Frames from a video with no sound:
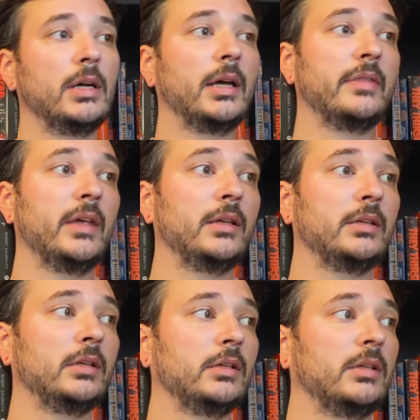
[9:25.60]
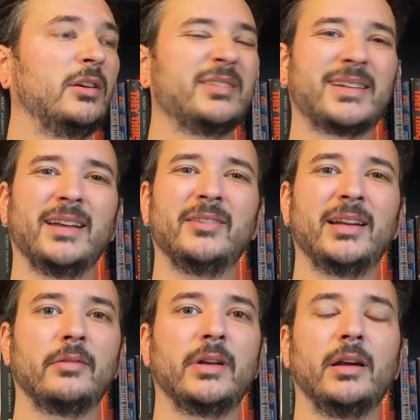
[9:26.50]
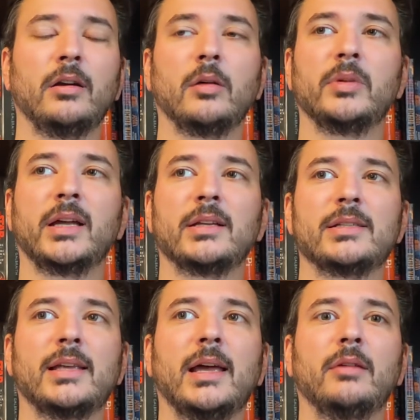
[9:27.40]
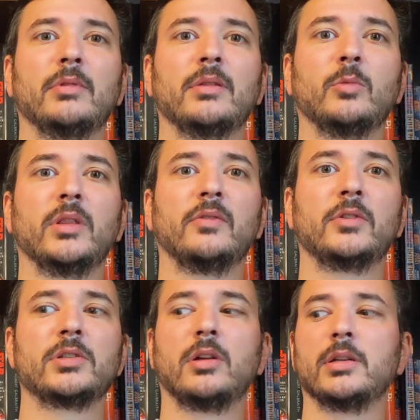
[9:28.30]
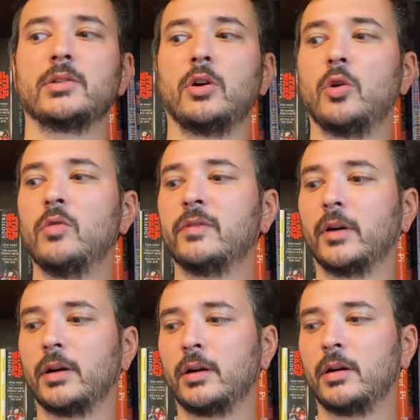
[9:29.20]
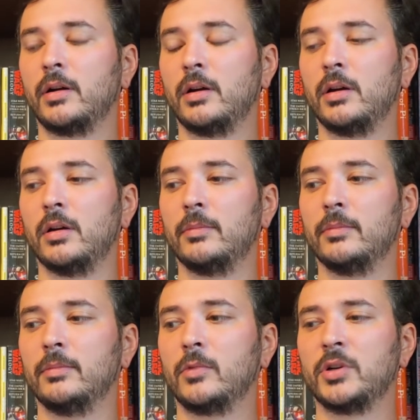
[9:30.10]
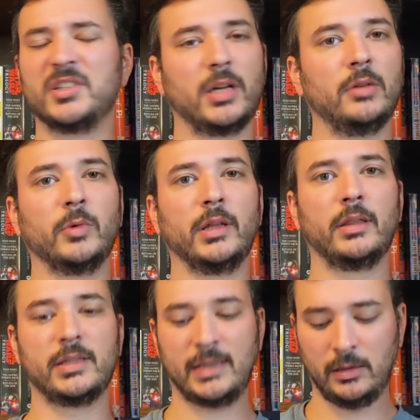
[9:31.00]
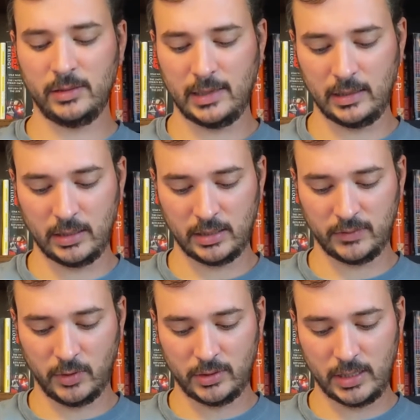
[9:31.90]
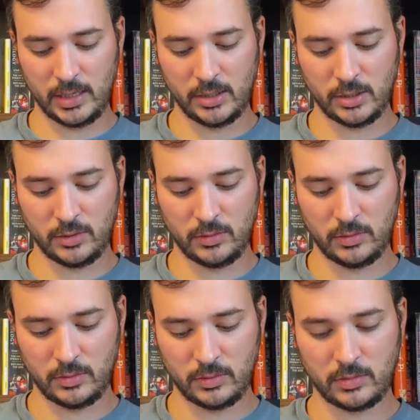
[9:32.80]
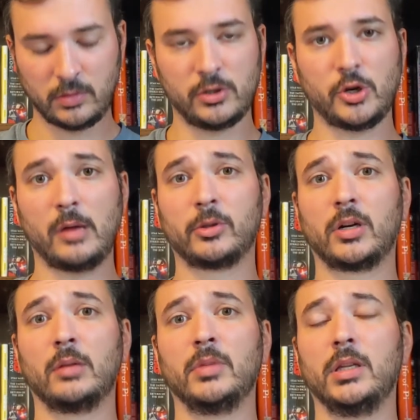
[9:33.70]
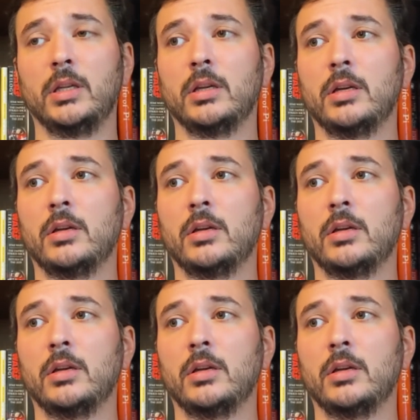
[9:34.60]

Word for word: and then, you know, it's kind of an end of an era. I'll be kind of sad with the, when the first law is over um, or done with. It sounds like, as far as I know, Joe Abercrombie